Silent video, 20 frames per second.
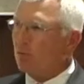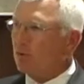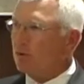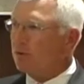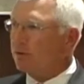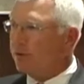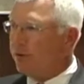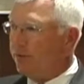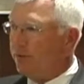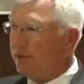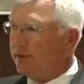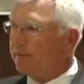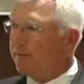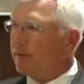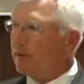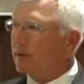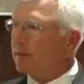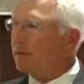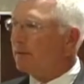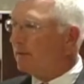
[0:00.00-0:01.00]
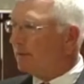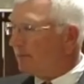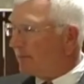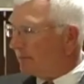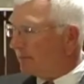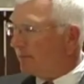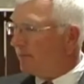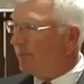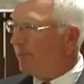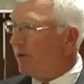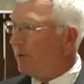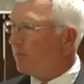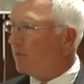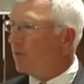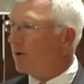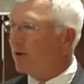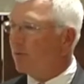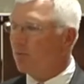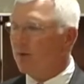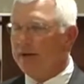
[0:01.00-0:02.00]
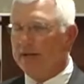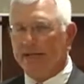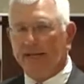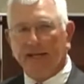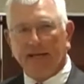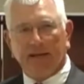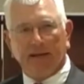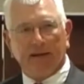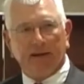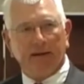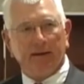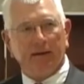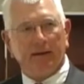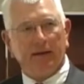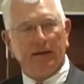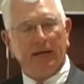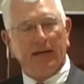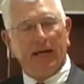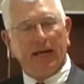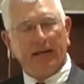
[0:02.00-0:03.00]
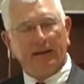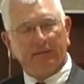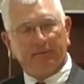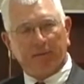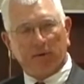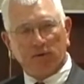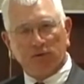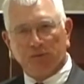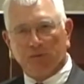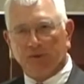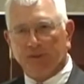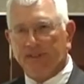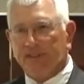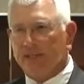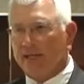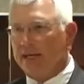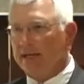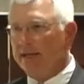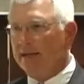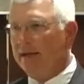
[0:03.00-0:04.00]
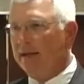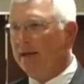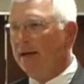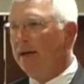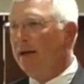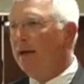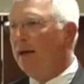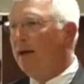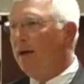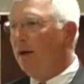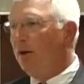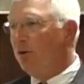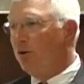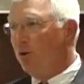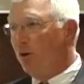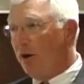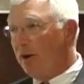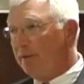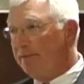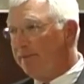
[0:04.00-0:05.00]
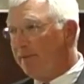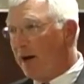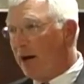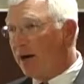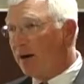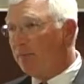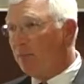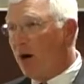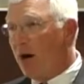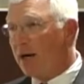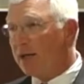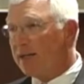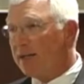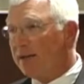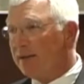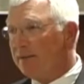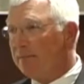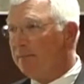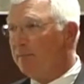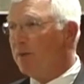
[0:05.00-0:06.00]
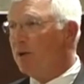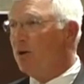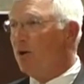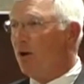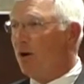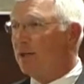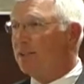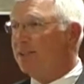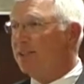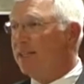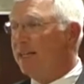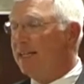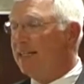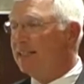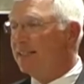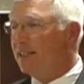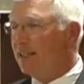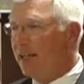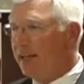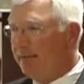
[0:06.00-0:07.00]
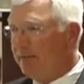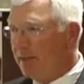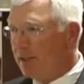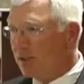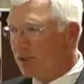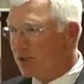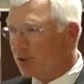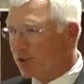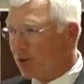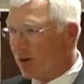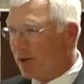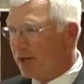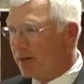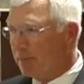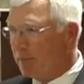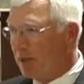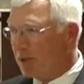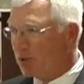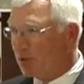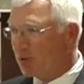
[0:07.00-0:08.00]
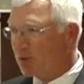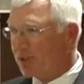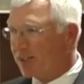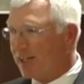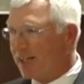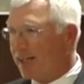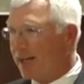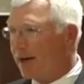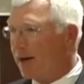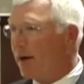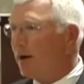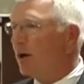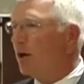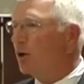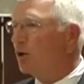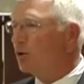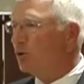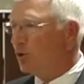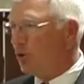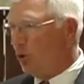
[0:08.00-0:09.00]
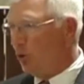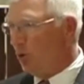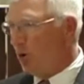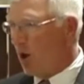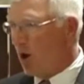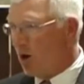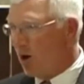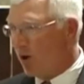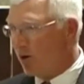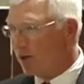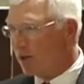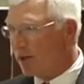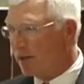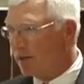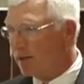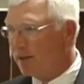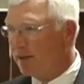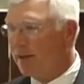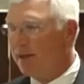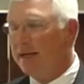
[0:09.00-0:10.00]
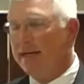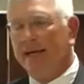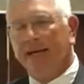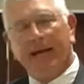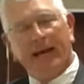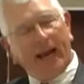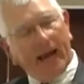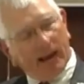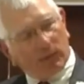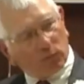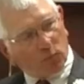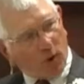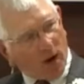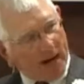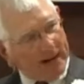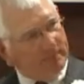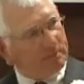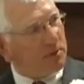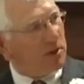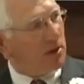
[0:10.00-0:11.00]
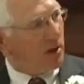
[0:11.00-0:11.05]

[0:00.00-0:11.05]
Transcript: were 2 different people had written in. And the first one said, you ought to fire Macha because he's leaving starting pitchers in there too long. And right